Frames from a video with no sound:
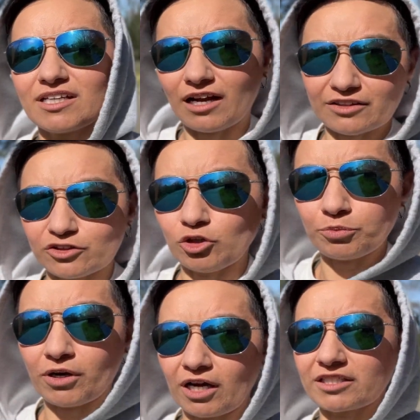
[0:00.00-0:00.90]
not the
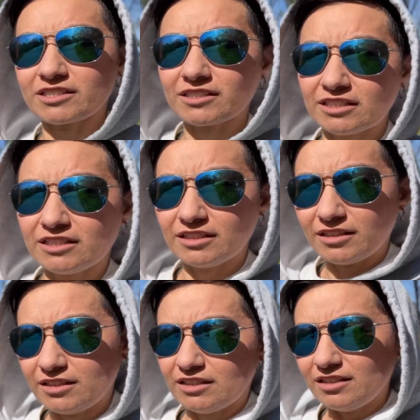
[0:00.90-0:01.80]
Cooper hawks.
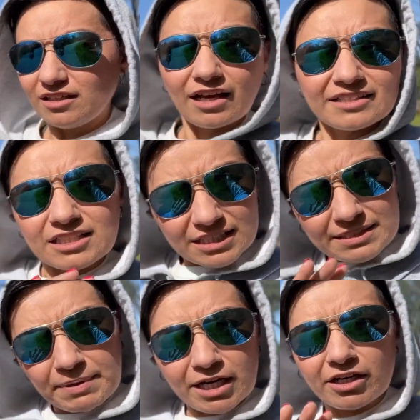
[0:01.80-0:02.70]
Not to
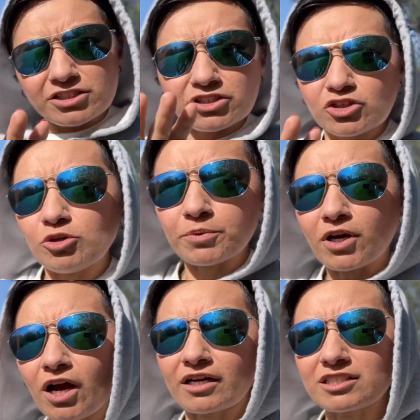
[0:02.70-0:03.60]
disparage the Cooper
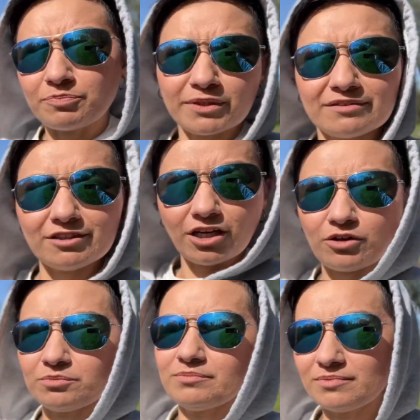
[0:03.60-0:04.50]
hawks, but you
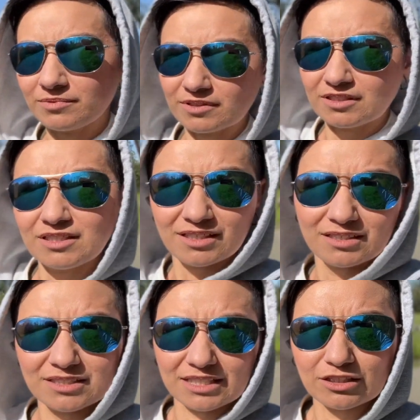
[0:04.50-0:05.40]
know,
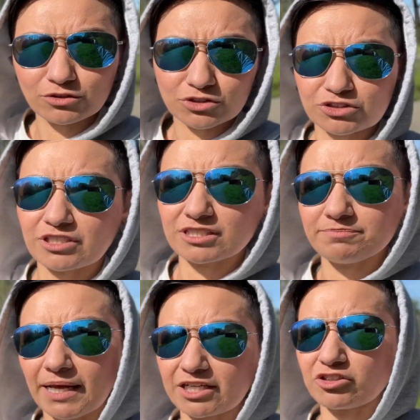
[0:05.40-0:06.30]
the eagles are just
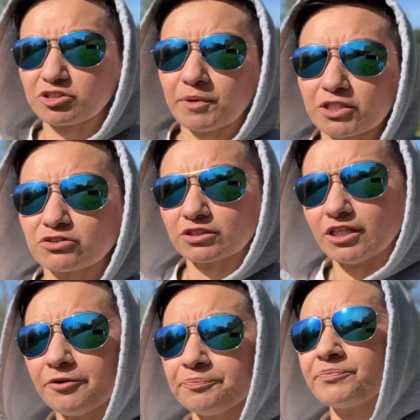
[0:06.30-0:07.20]
extra special, you
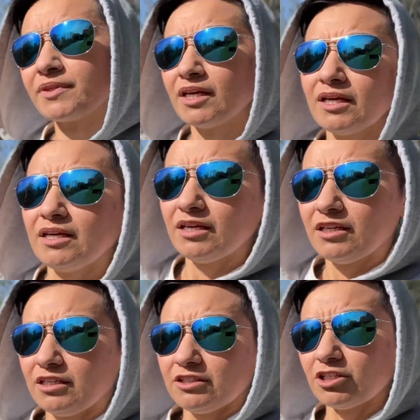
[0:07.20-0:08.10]
know?
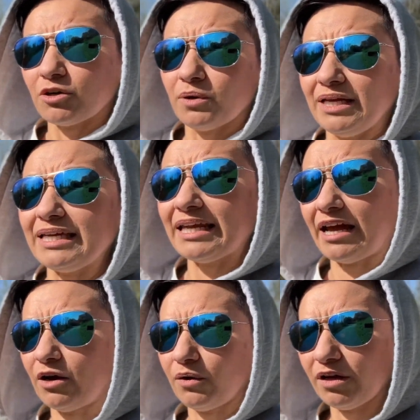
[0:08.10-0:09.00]
So anyhow,